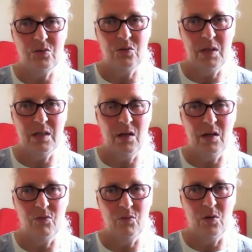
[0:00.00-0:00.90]
make
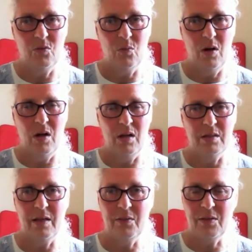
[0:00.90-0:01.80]
life worthwhile?
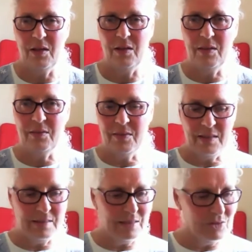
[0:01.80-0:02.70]
And then
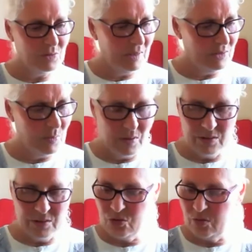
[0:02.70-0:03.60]
that's my
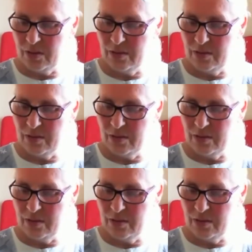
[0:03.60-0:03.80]
story.